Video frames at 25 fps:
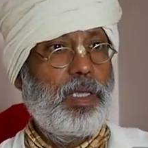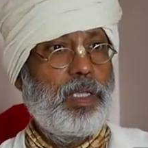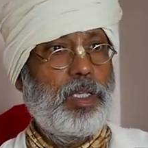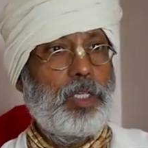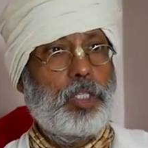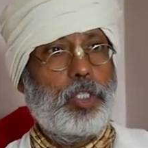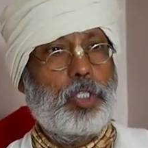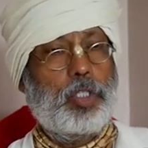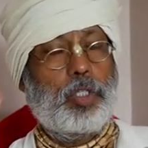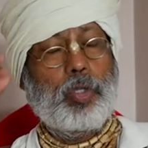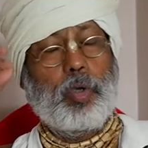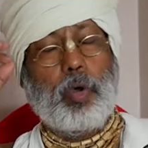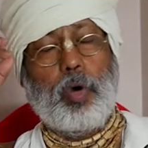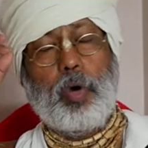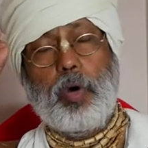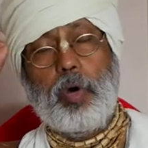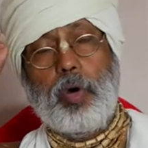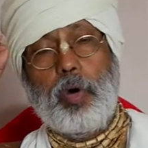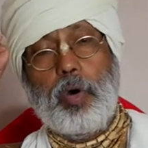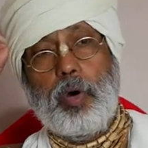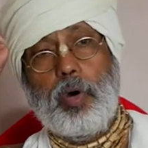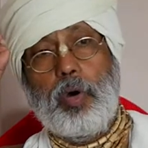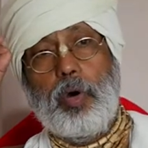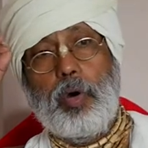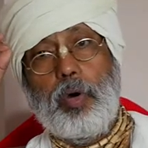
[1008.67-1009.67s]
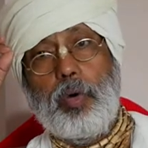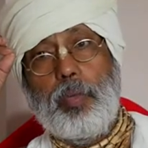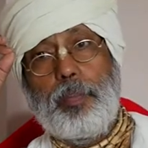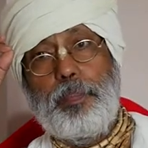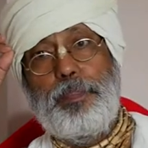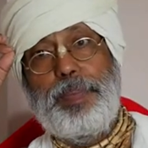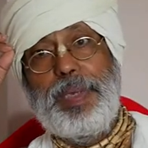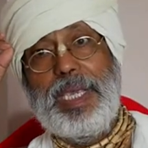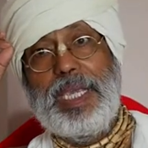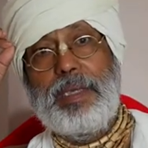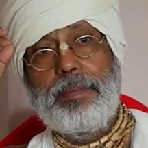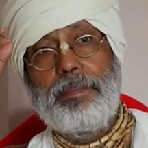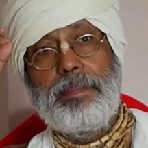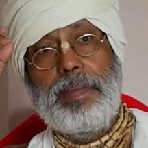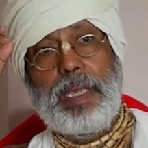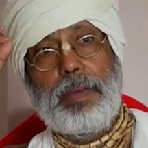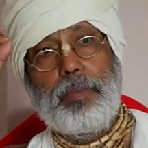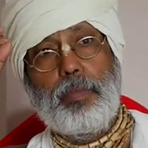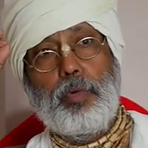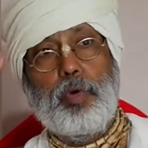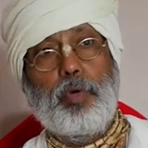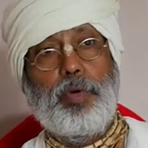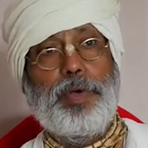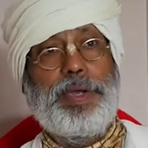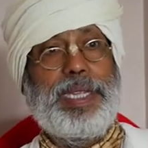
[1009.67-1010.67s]
So big
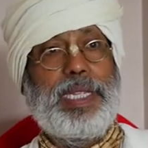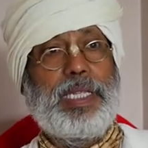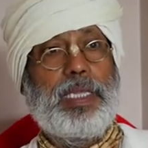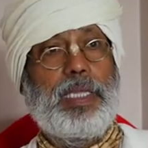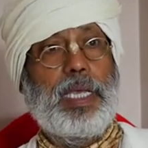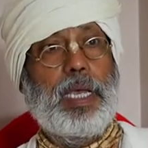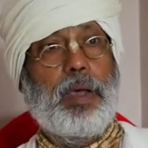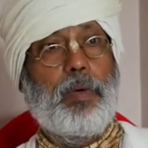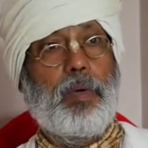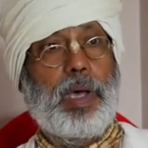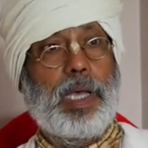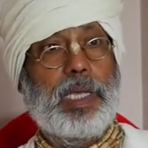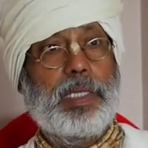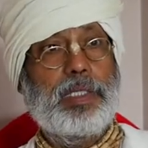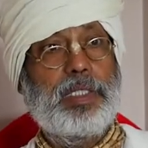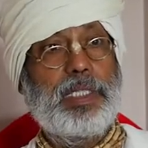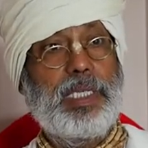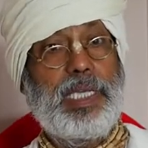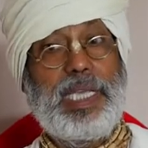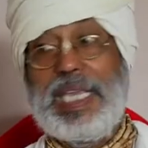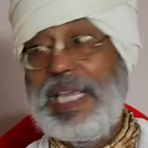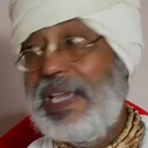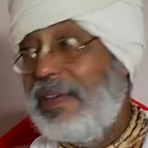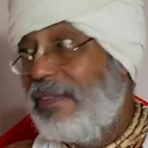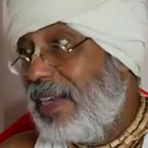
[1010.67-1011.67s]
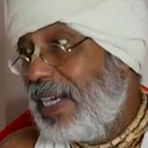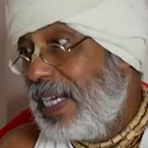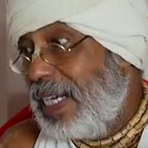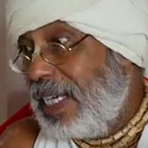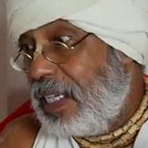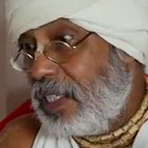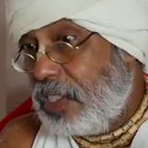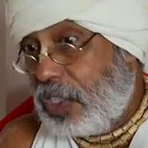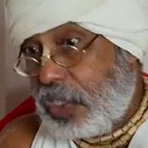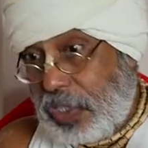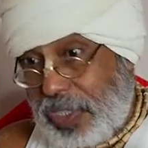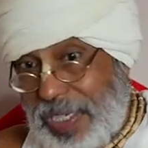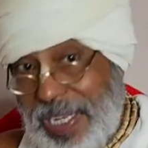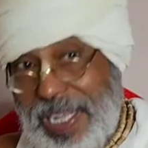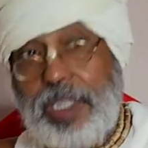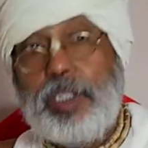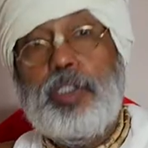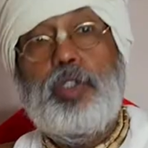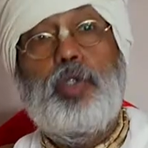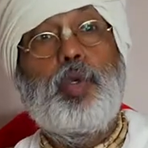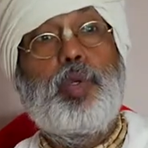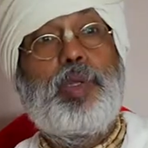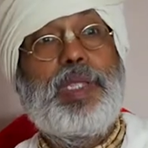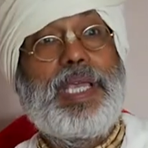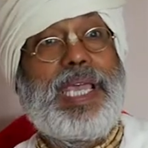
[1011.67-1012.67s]
memory there was. Even still
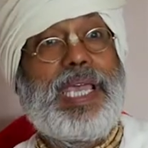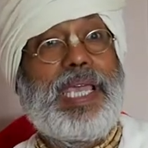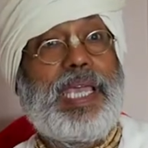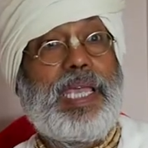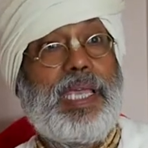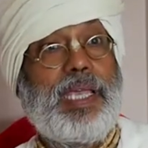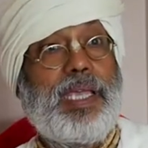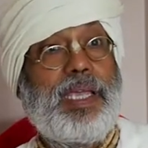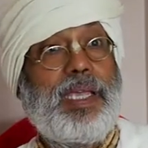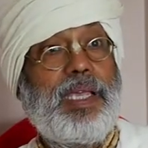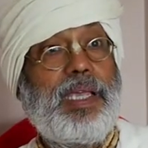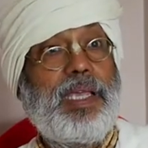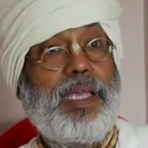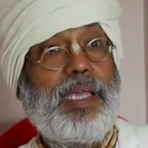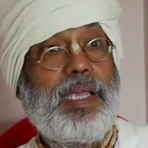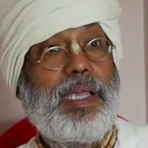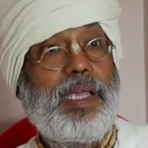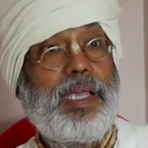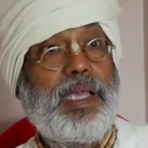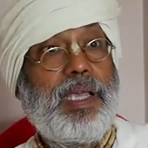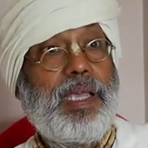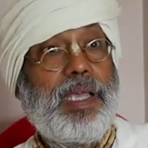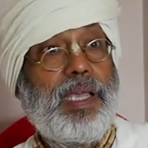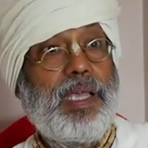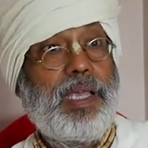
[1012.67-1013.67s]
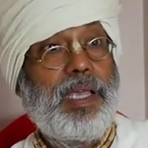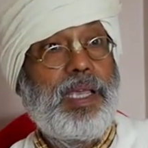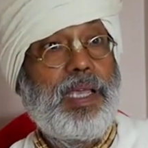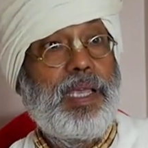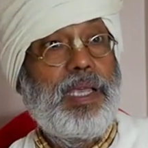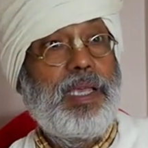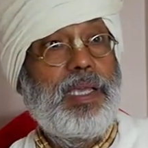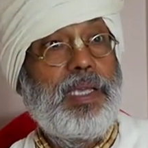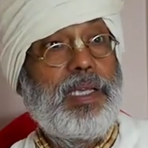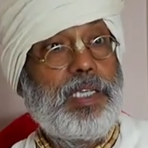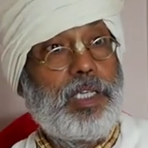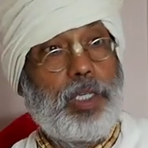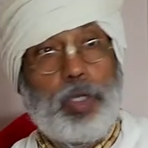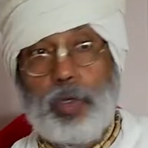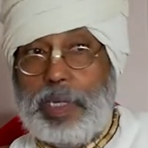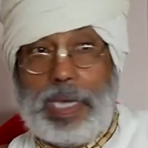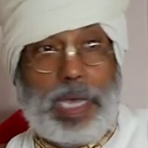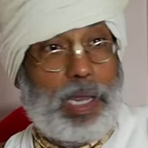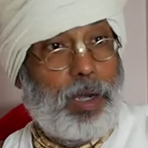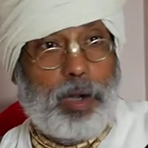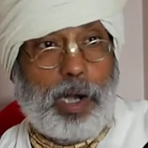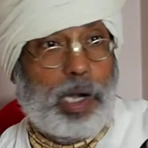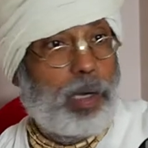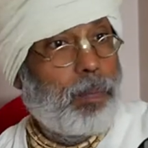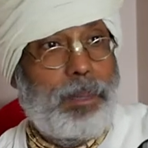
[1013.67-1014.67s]
today, you
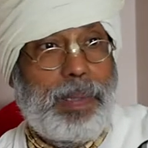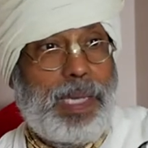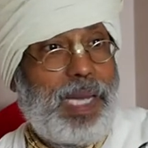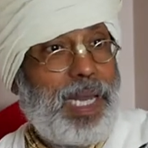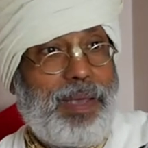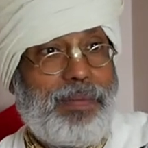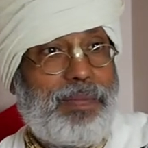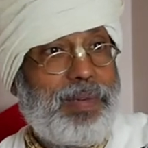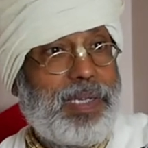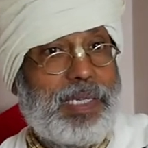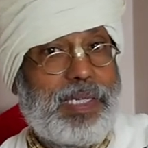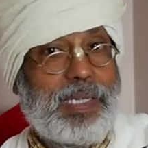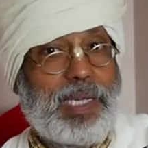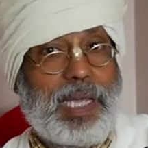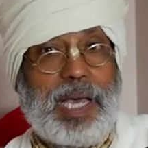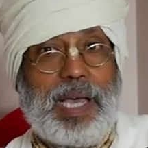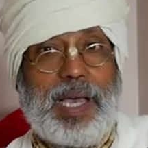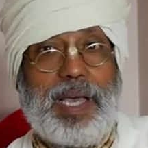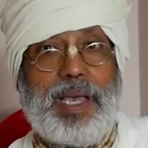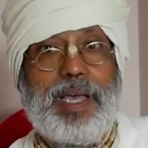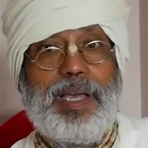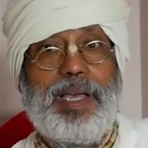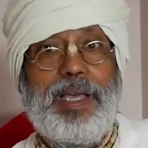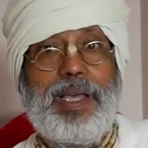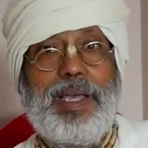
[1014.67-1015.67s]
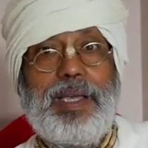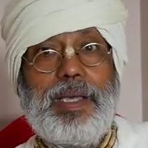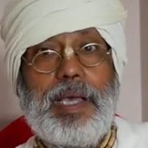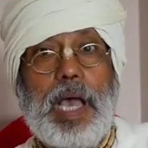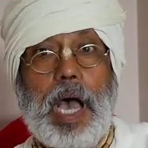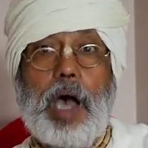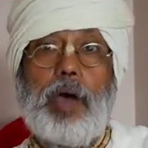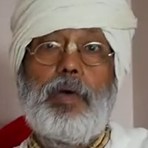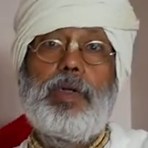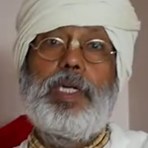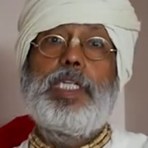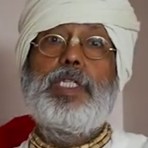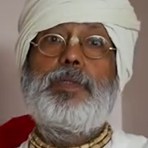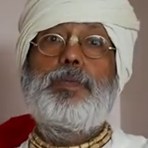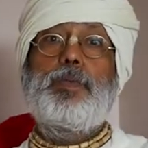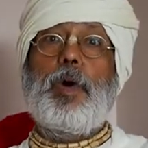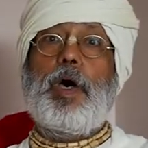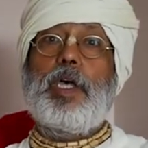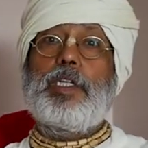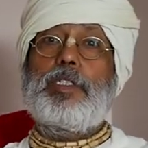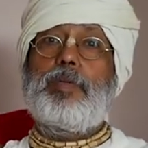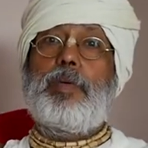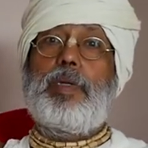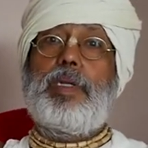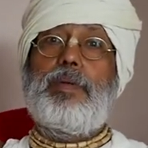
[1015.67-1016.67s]
cannot believe it, na? How it is
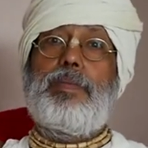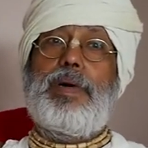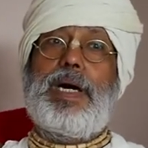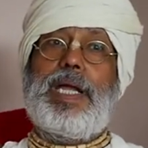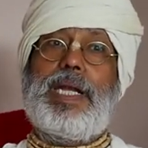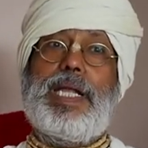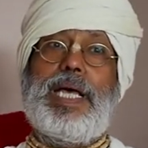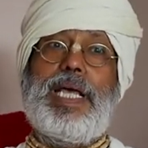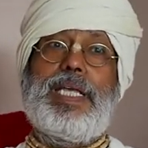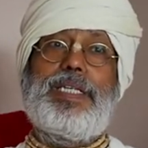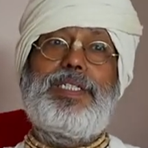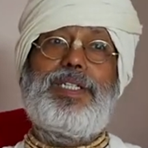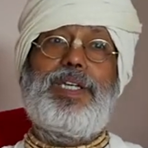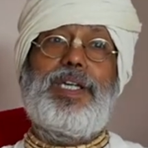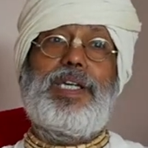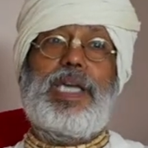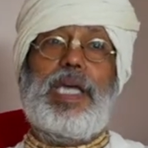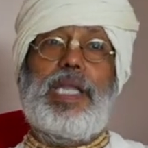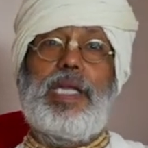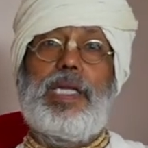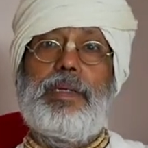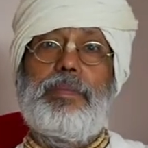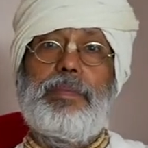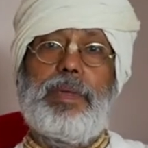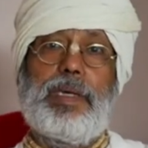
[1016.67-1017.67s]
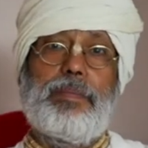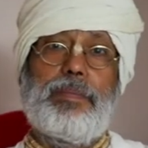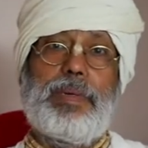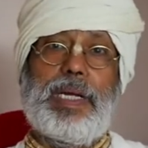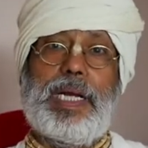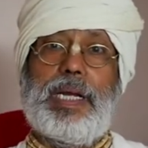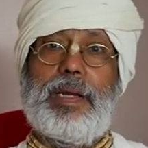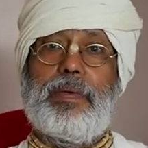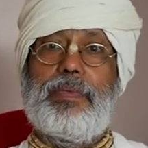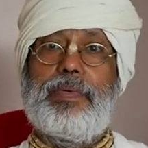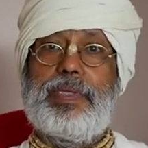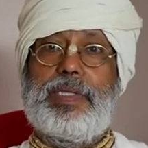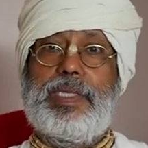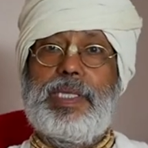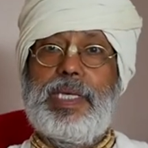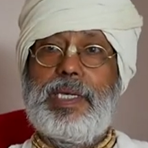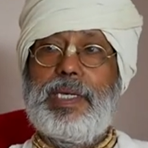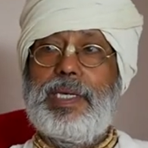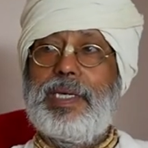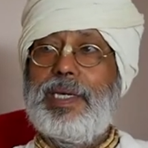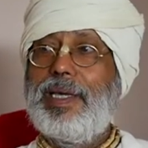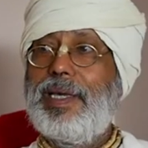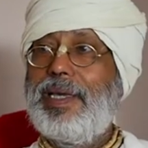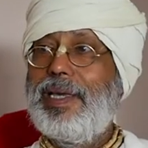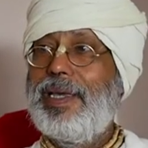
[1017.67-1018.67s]
possible, Maharaj, you can remember
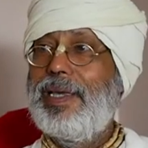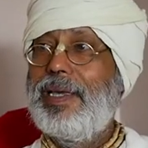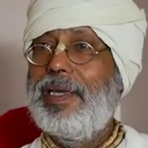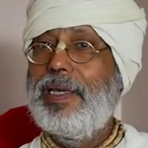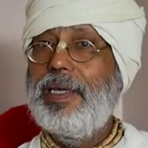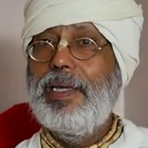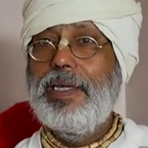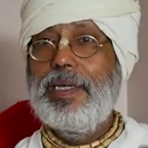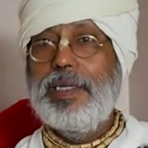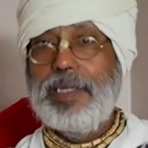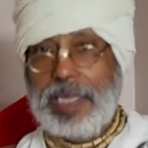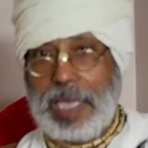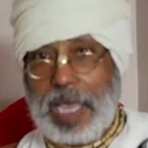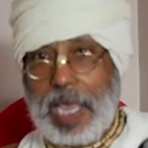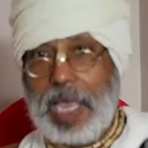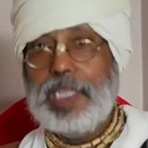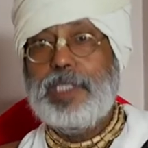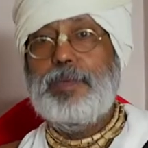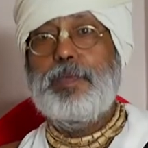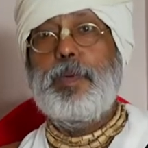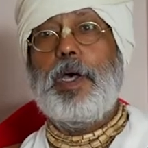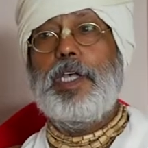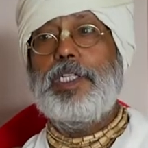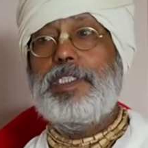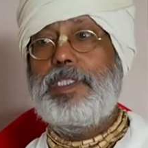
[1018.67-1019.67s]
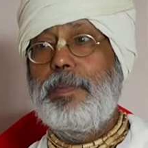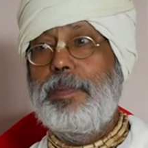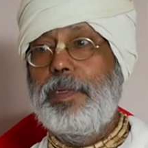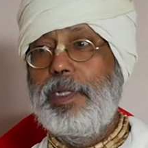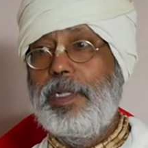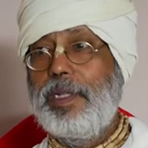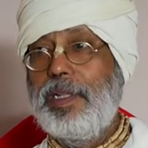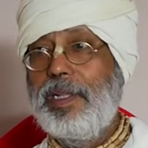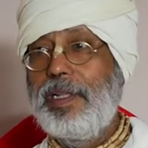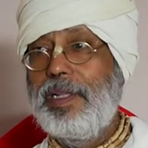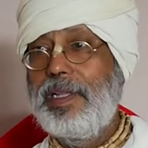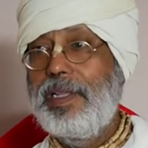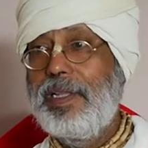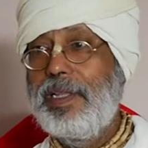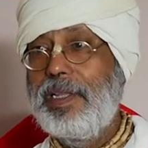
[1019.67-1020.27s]
everything? Yes, possible.